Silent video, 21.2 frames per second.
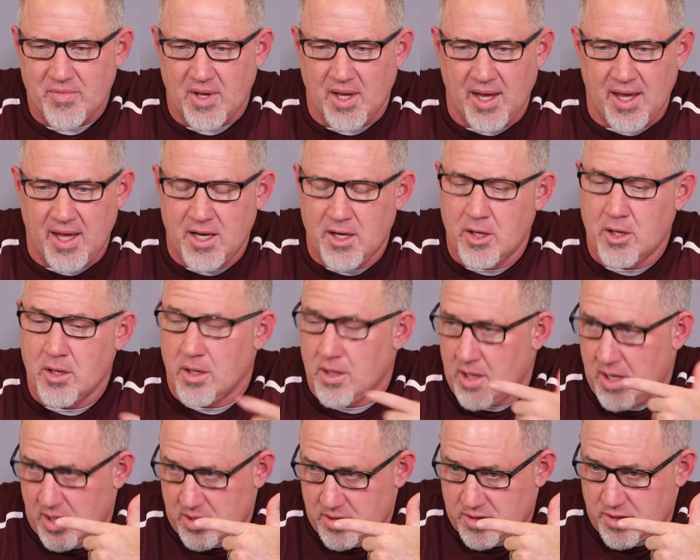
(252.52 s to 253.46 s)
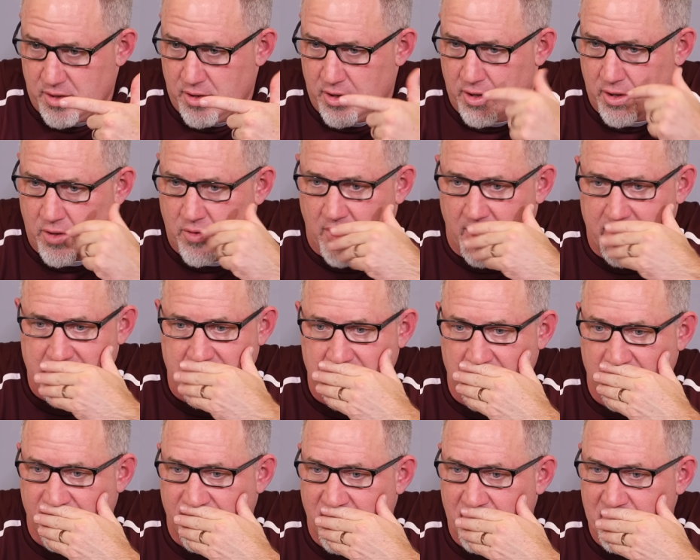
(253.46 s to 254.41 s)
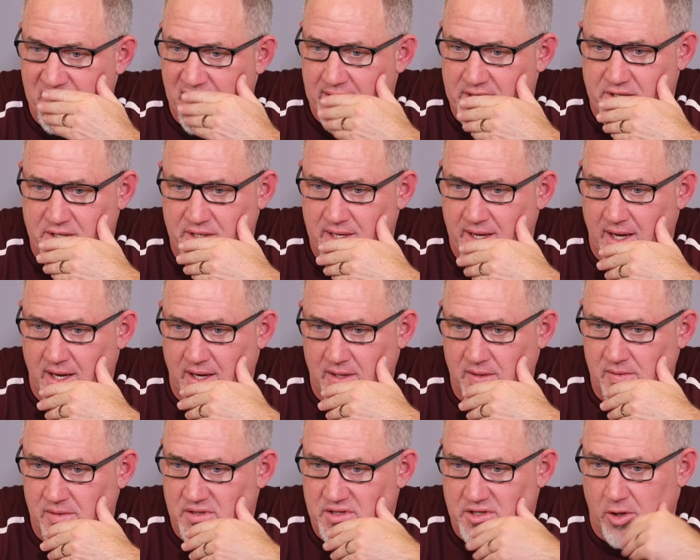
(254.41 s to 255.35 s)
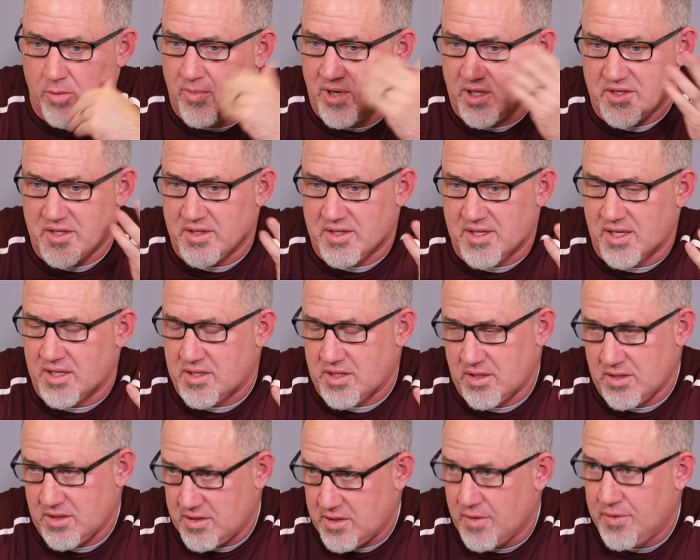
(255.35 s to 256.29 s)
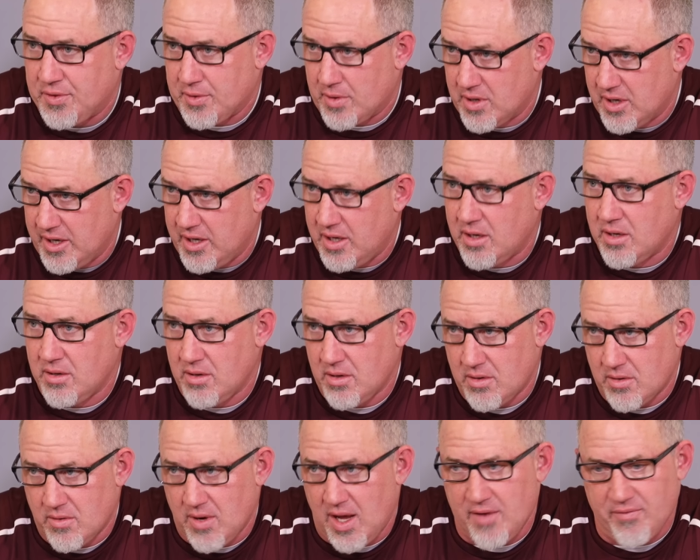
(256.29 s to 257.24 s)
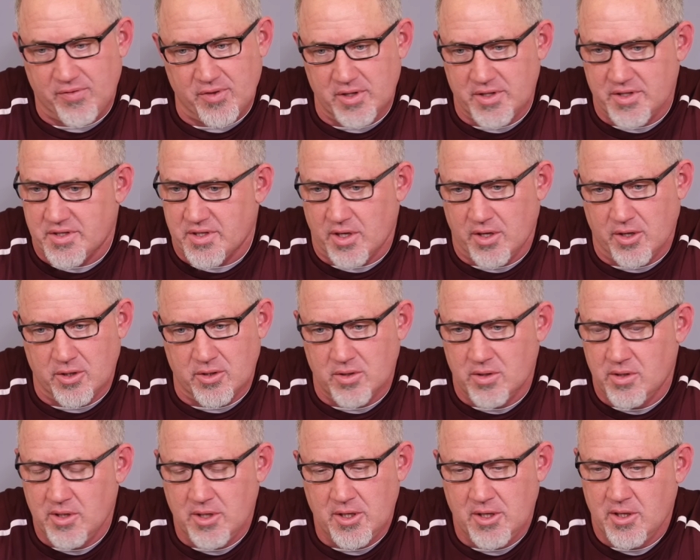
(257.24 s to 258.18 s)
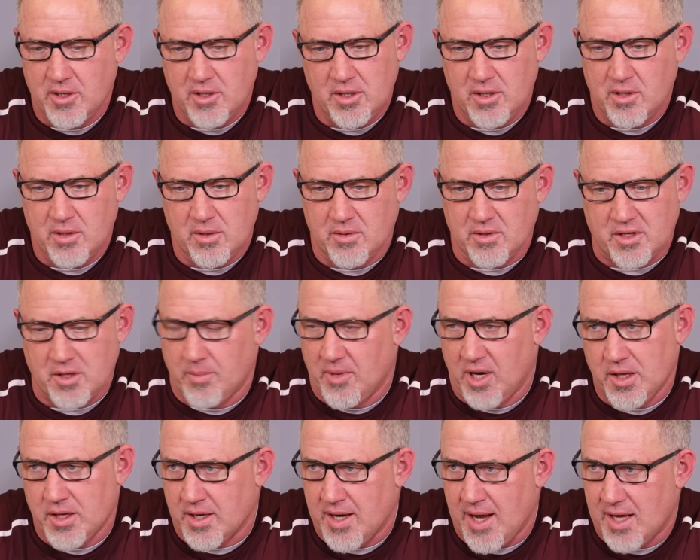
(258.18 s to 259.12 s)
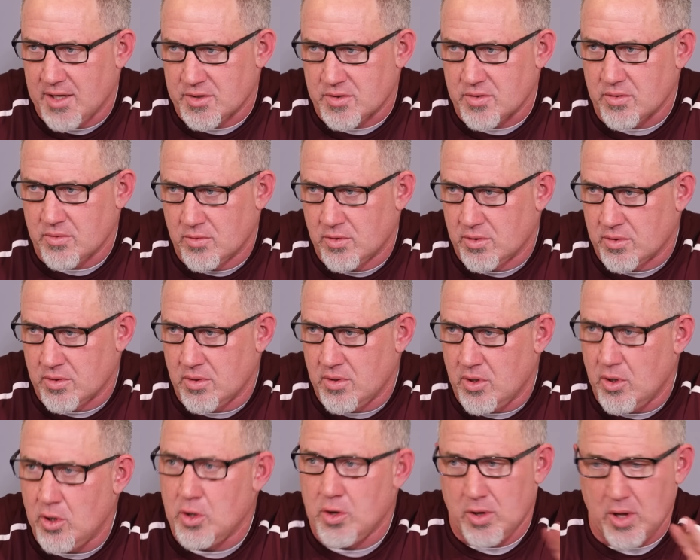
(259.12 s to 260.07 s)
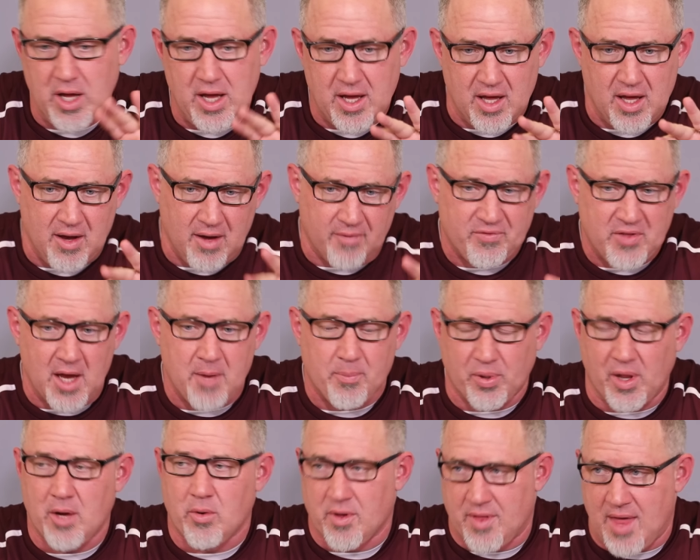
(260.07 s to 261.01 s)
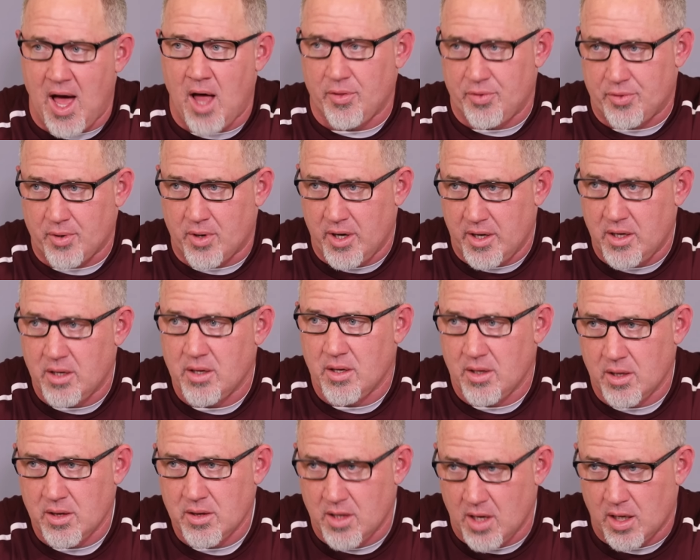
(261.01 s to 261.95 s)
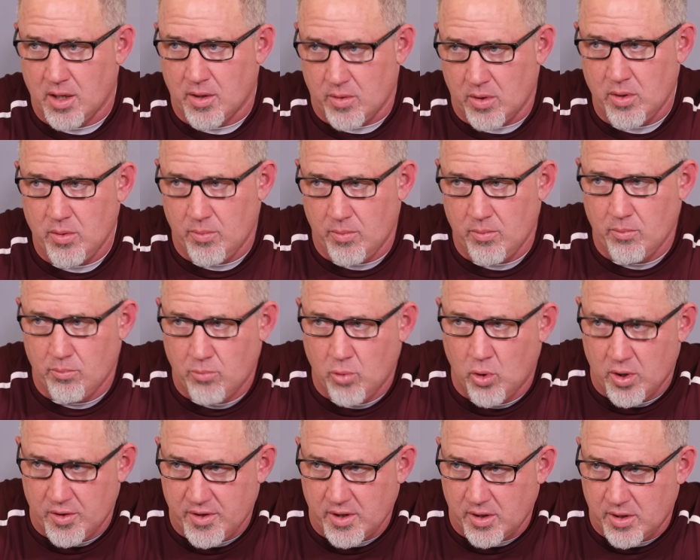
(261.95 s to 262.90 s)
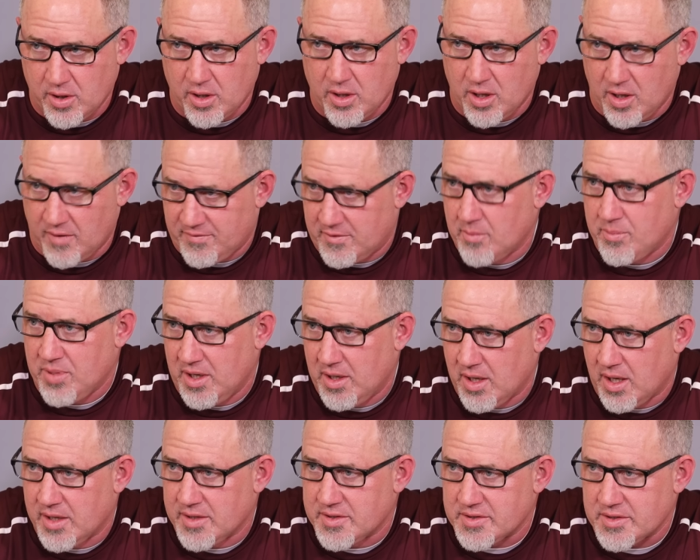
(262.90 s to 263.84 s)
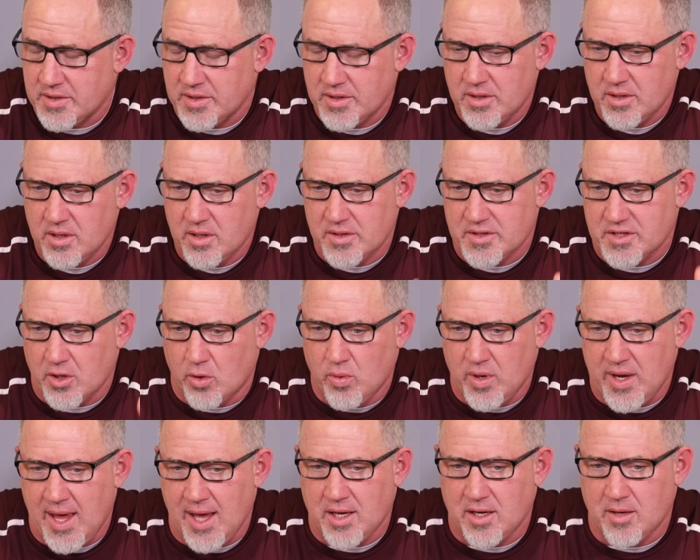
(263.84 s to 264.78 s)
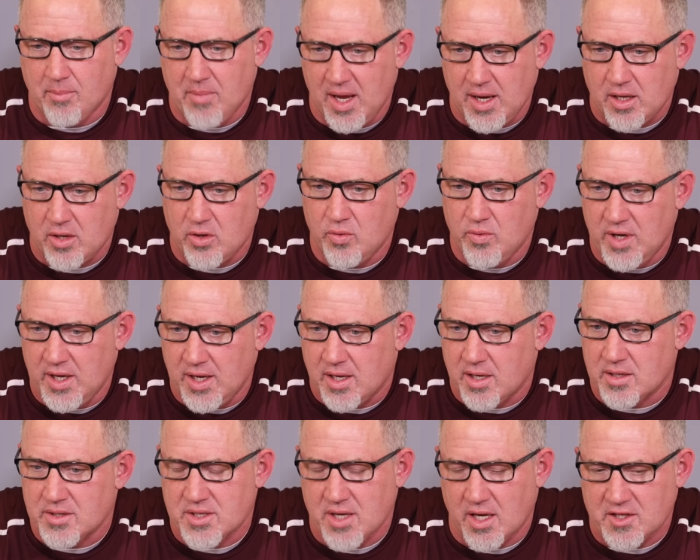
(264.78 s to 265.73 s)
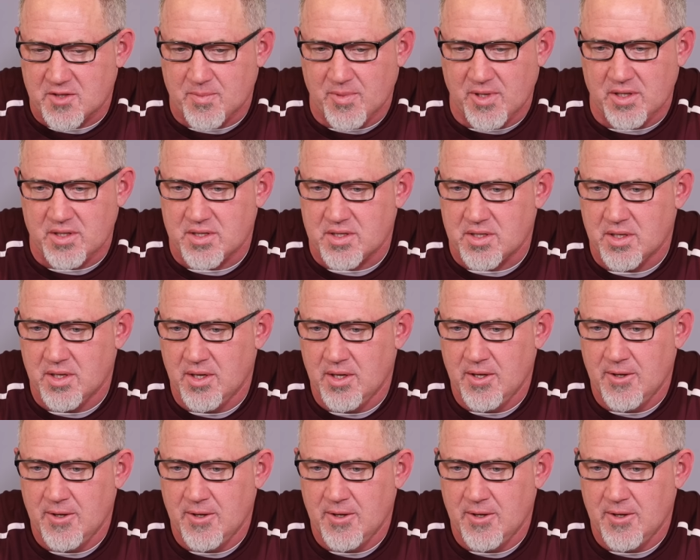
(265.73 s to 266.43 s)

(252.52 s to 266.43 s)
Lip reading: And to your question from yesterday, so much attention to 3, rightfully so. But them other guys, if they play without 3, they're more than good enough to beat us. And so we had to make unique adjustments